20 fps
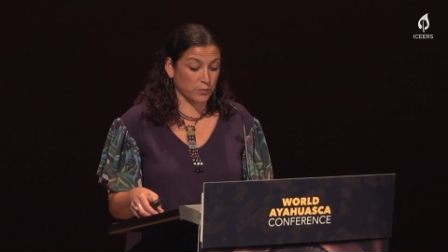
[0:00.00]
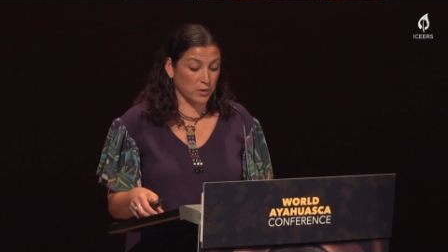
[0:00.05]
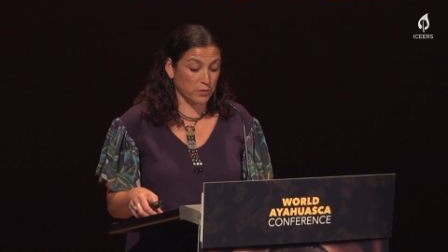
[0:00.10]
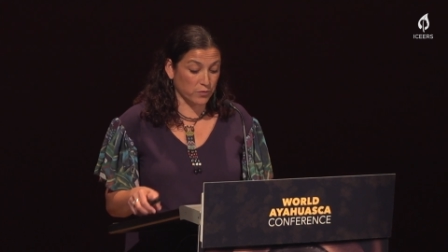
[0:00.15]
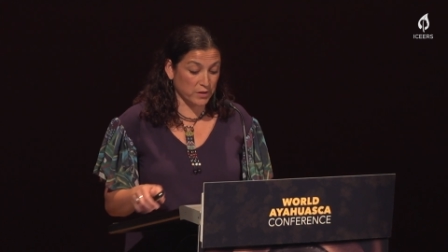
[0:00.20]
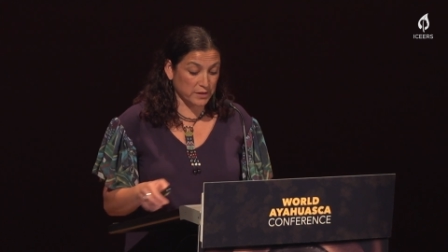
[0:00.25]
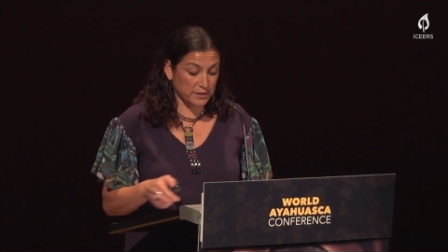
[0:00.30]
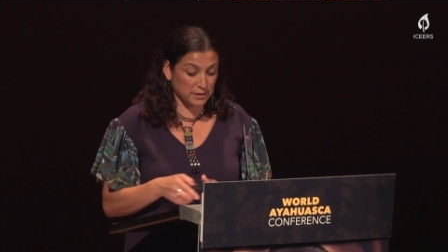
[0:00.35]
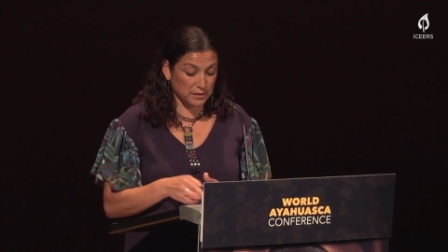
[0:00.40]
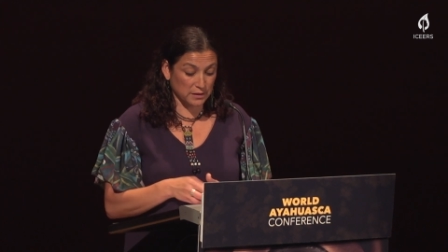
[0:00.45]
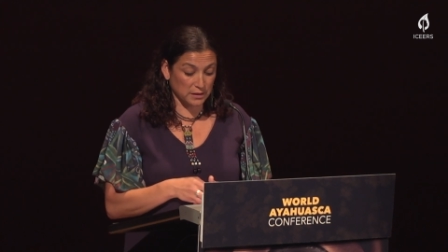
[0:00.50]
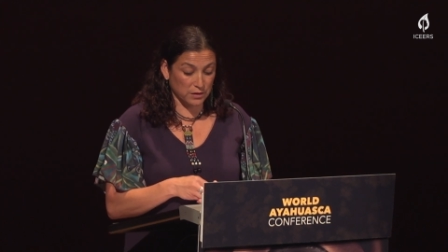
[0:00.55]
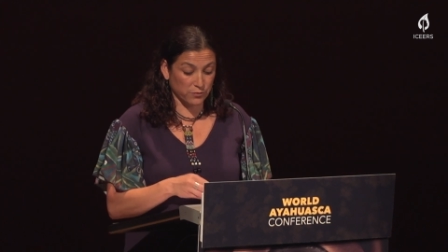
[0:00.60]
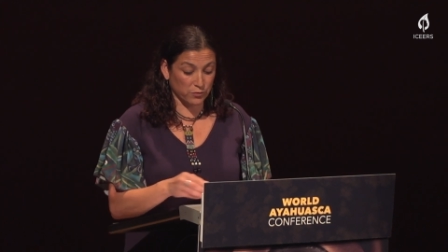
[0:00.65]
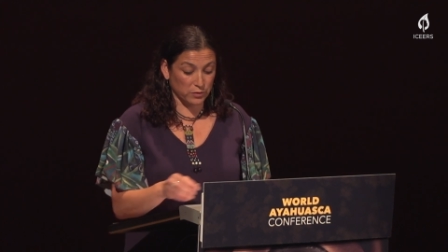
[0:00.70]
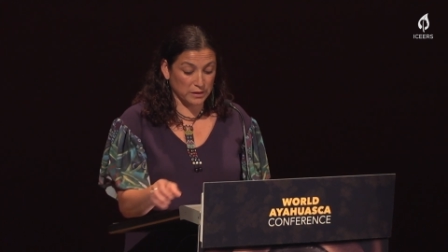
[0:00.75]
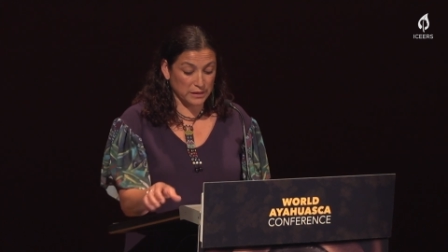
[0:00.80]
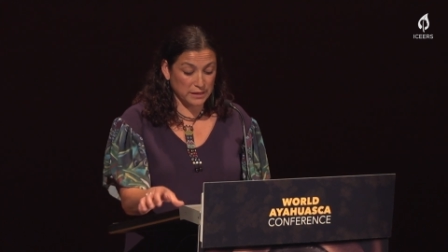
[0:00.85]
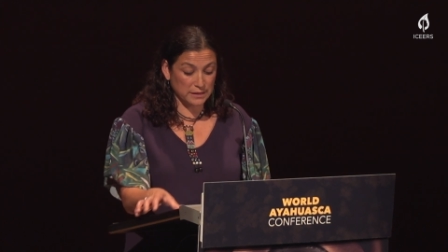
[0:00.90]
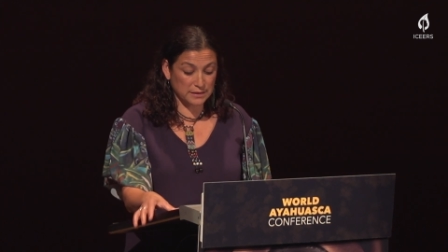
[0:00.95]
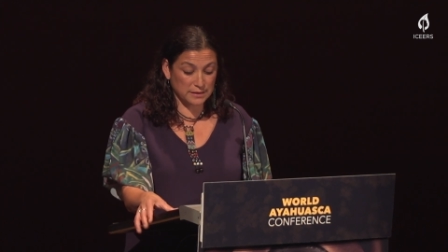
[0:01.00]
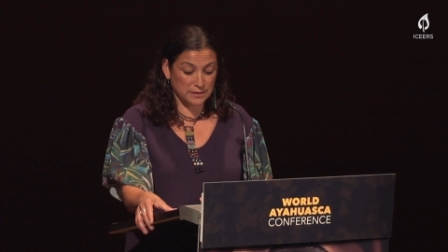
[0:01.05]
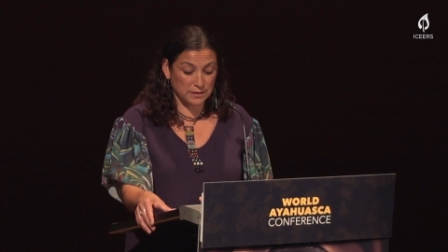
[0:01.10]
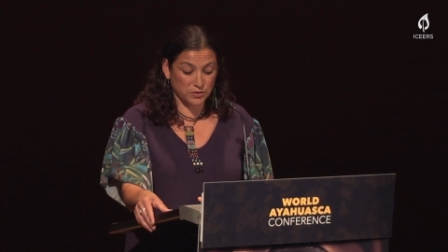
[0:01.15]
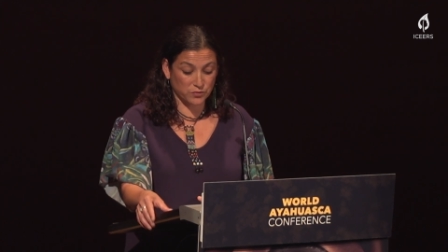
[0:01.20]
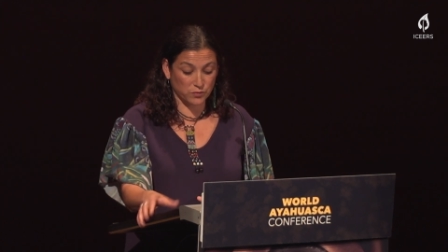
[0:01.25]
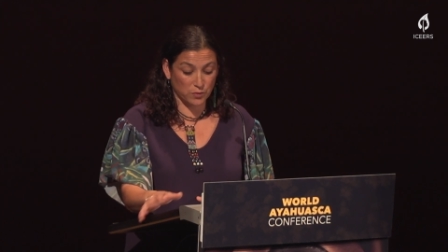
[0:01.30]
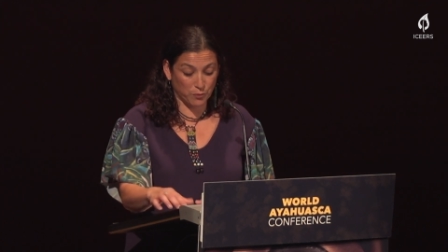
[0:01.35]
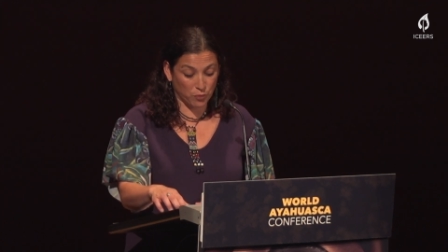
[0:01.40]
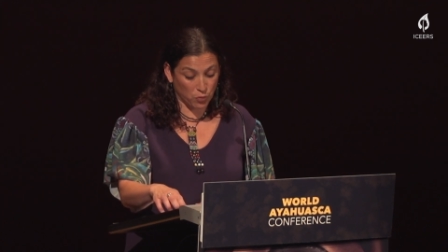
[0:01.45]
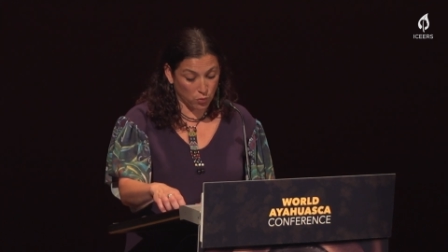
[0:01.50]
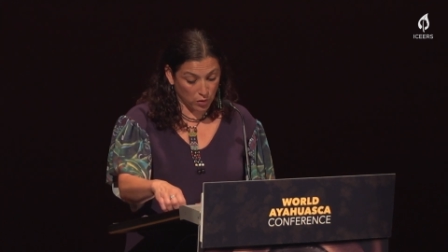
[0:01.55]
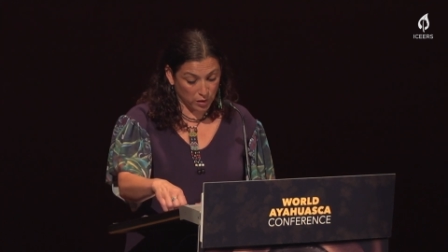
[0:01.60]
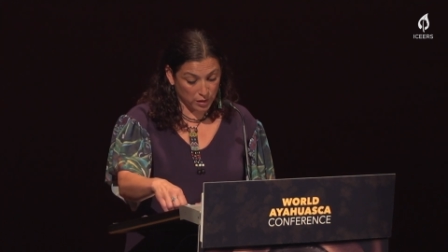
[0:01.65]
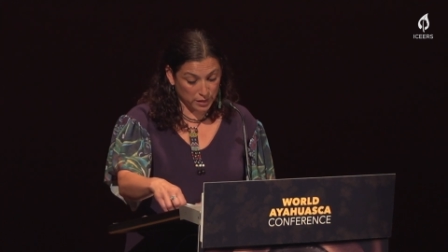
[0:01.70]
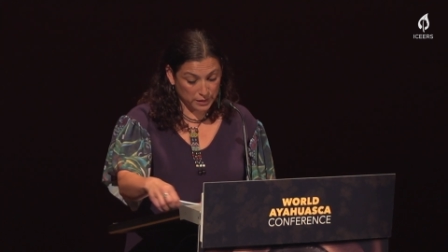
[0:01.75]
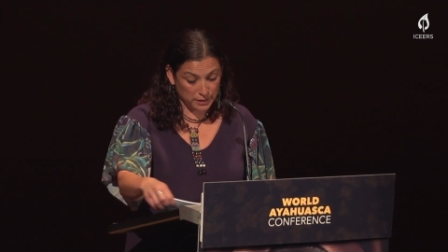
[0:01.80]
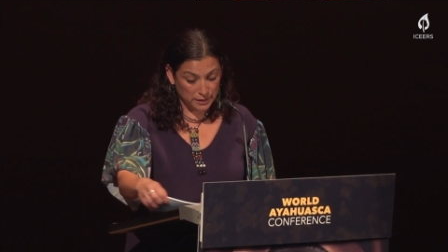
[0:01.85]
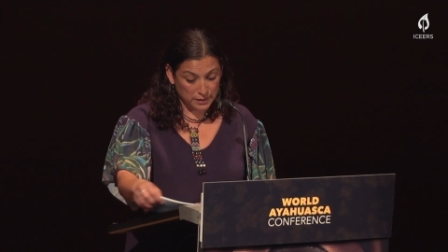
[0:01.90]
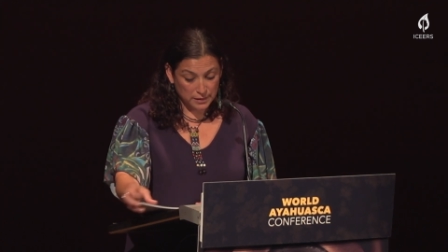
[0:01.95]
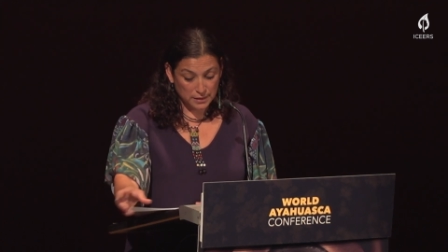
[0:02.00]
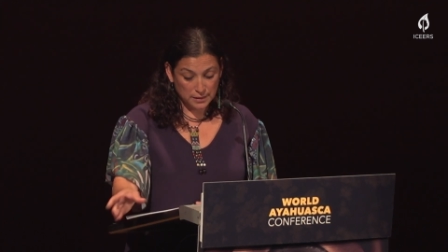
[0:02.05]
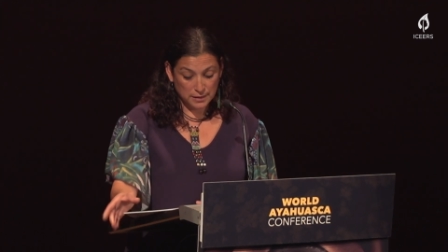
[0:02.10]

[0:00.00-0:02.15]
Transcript: We recently released this report